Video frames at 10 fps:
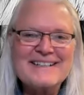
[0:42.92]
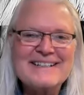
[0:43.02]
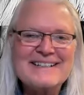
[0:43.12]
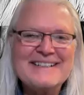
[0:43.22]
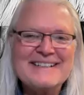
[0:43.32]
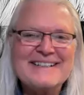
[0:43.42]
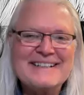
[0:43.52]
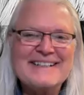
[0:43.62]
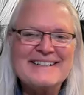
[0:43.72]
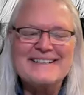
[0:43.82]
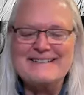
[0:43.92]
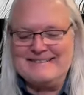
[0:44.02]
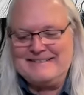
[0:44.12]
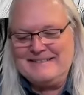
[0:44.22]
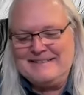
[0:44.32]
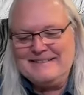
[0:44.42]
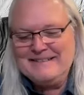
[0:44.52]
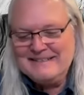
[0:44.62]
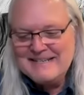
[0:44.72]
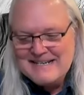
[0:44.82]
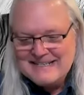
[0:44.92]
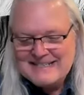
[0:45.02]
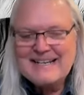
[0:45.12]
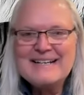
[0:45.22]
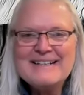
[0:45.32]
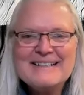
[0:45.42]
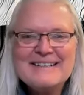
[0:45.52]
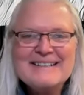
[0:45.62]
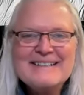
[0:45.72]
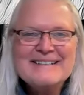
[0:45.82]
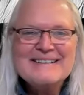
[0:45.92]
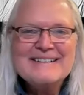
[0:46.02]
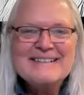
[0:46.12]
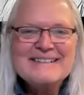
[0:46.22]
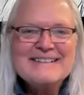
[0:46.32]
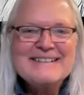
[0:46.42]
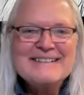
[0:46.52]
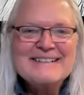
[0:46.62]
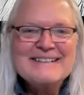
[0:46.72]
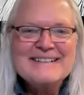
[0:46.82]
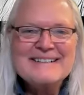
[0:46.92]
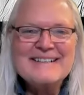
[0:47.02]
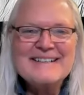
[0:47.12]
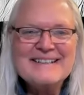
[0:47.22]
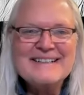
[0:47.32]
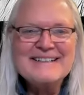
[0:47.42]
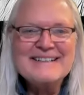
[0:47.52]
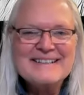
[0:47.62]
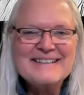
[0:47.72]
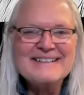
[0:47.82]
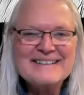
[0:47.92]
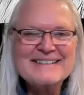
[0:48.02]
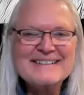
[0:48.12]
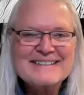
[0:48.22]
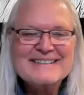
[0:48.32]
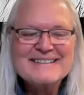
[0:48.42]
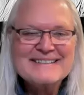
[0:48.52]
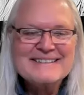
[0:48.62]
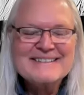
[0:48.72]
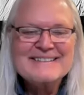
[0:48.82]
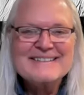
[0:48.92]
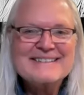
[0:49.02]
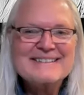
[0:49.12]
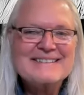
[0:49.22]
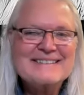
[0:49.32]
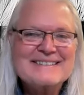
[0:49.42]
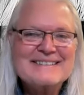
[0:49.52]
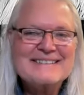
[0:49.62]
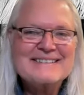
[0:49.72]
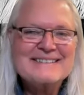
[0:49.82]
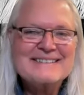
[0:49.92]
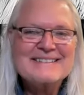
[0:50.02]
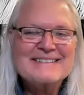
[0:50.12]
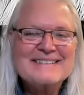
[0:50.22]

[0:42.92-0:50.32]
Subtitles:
No words are spoken by the person on screen.